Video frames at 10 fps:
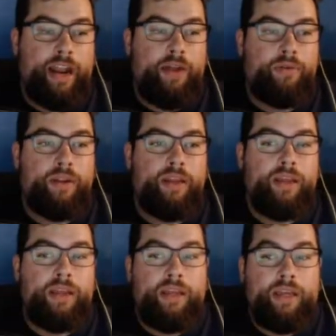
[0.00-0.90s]
out.
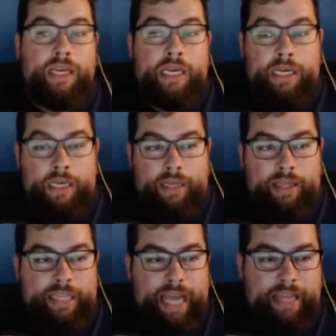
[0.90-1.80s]
The
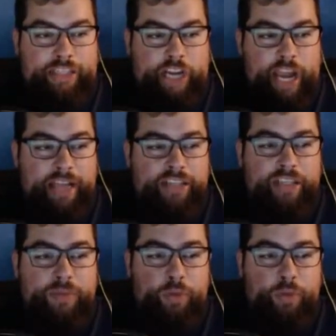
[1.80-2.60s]
day changes.